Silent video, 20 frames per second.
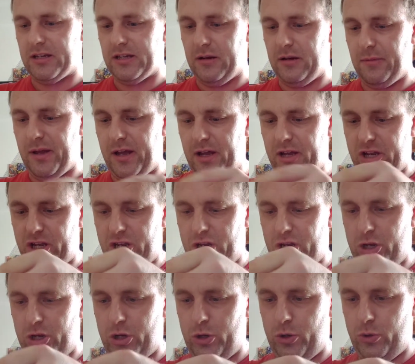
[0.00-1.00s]
going to be a
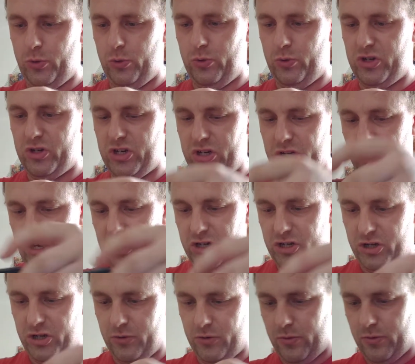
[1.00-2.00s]
huge
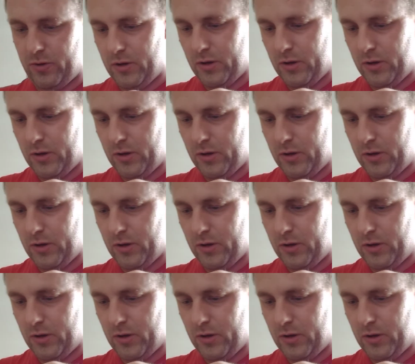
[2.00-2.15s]
issue.